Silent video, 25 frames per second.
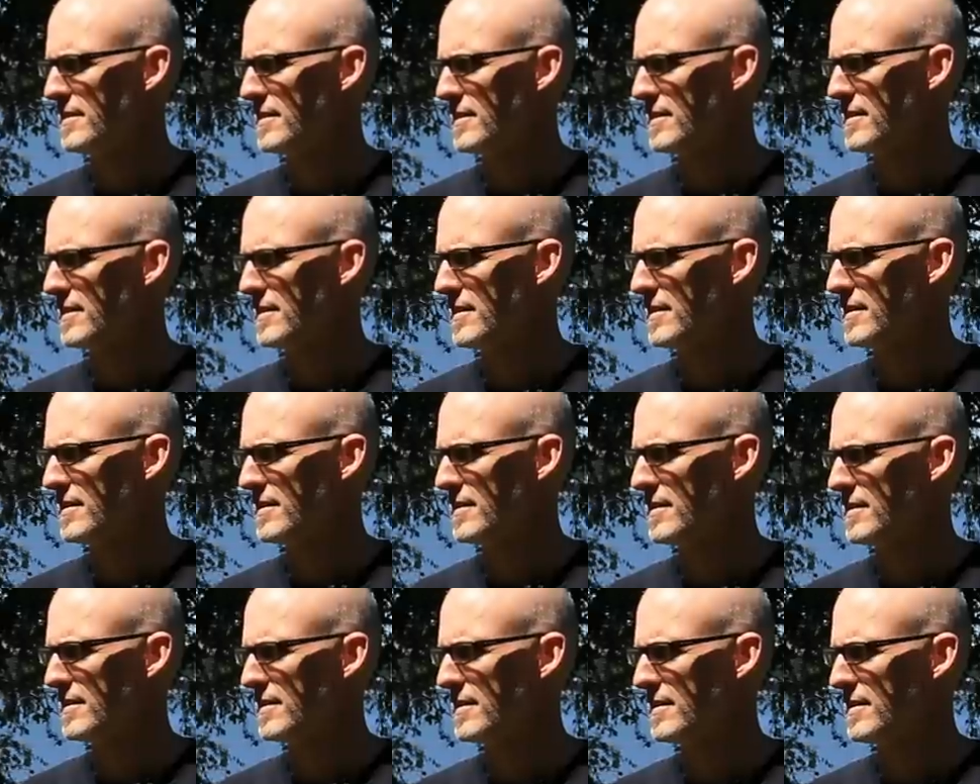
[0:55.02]

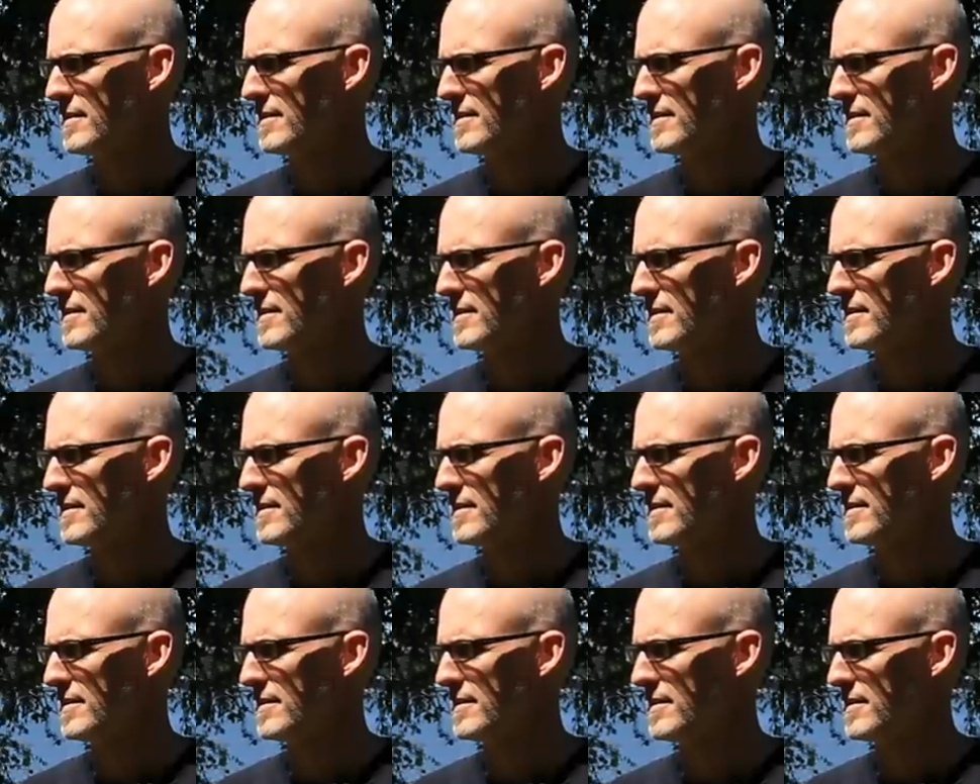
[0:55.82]

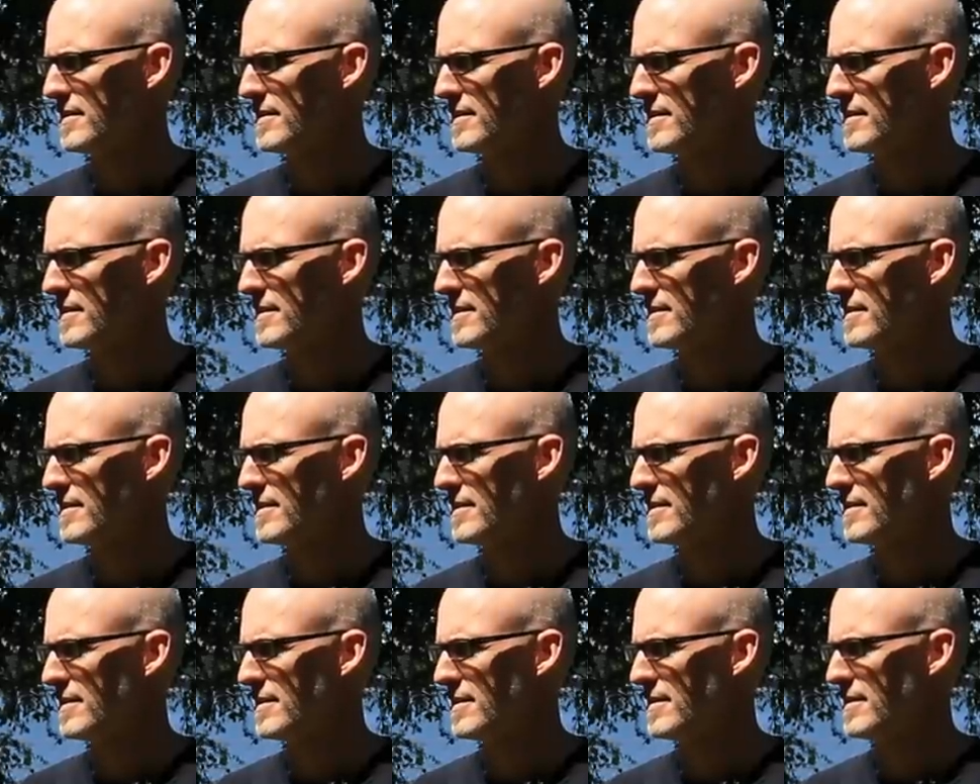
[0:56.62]

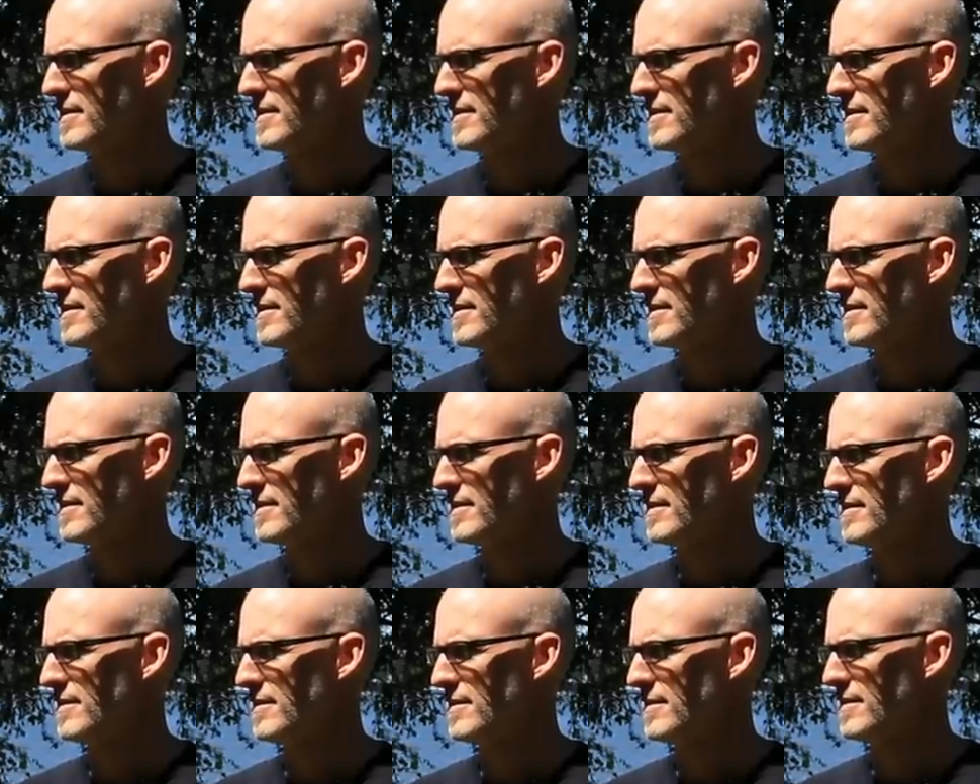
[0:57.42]

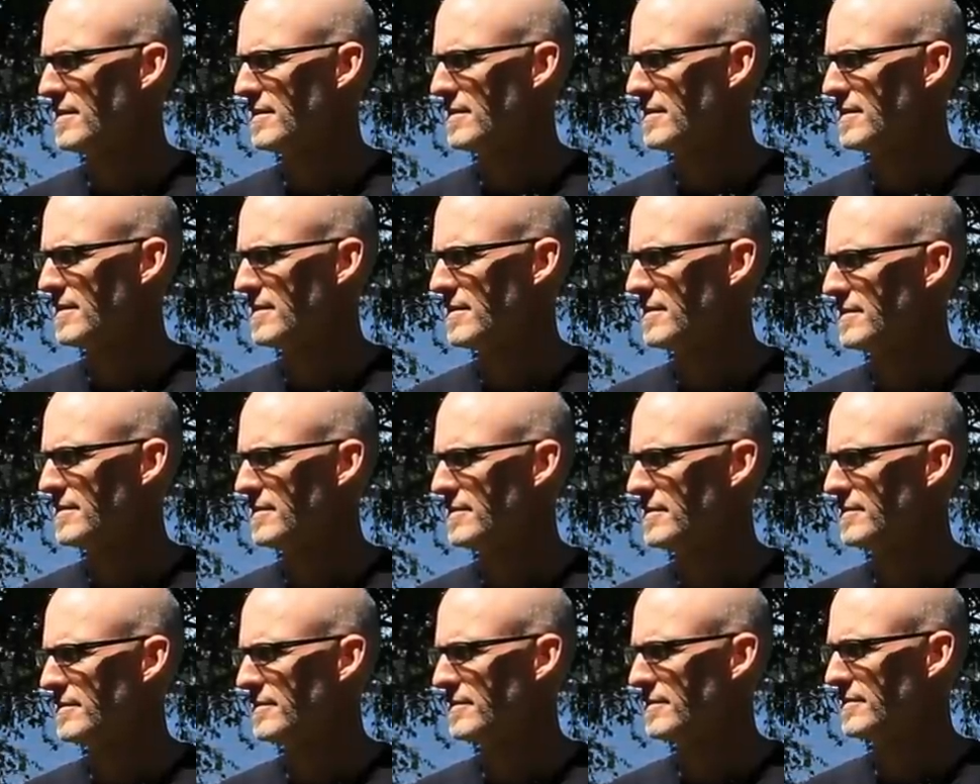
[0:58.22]

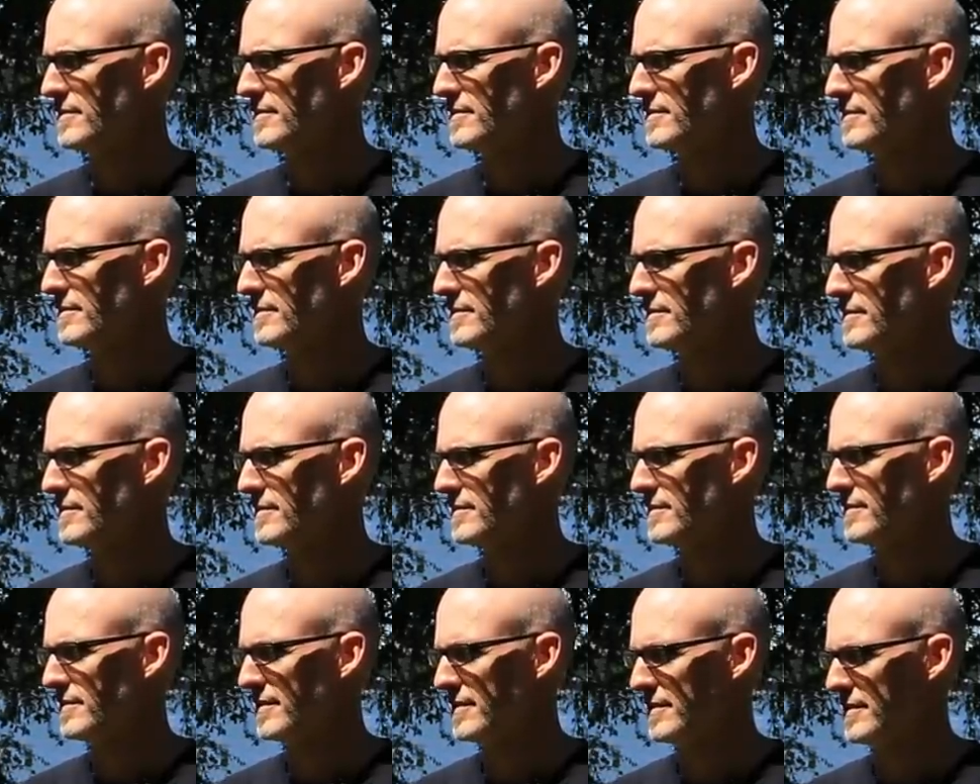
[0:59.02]

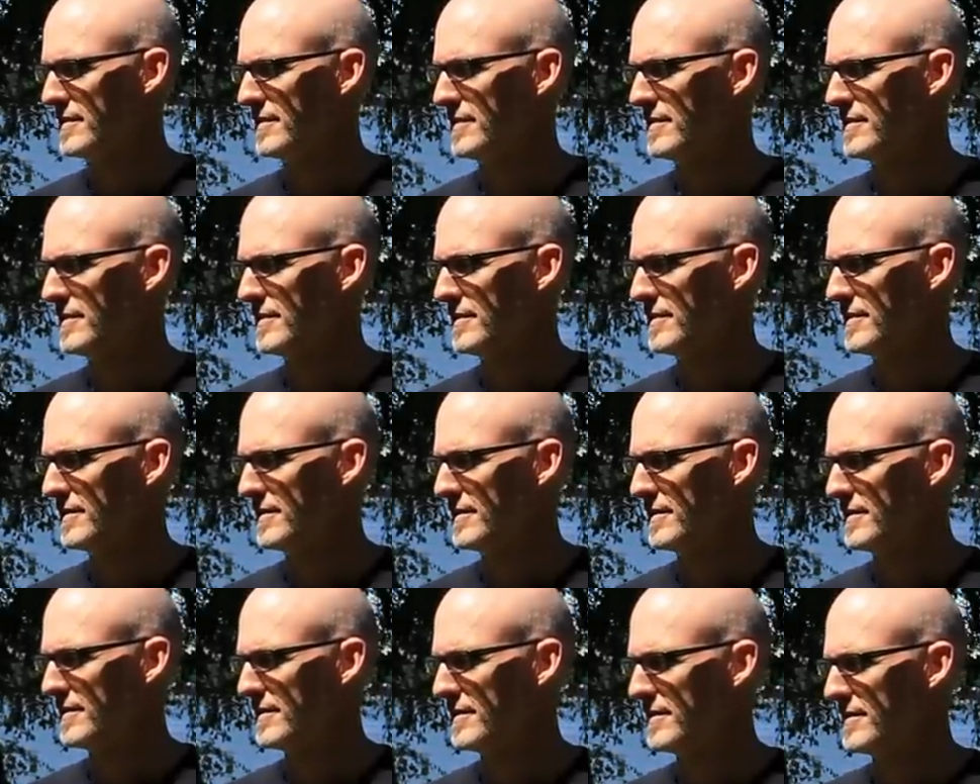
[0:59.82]

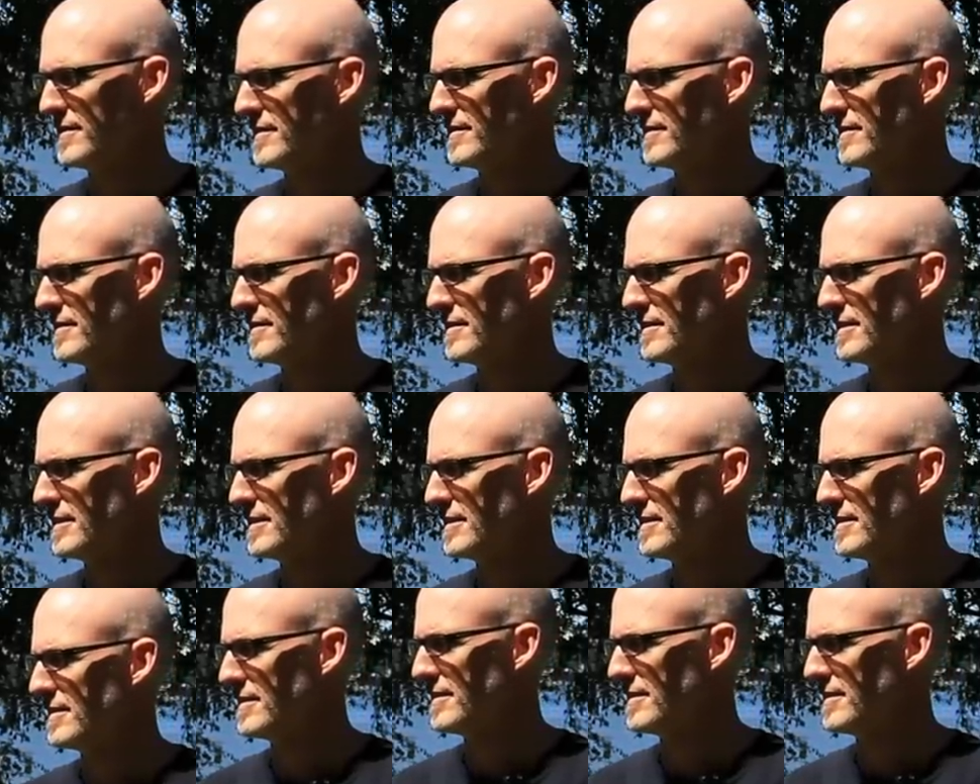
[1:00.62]
The person shown says nothing.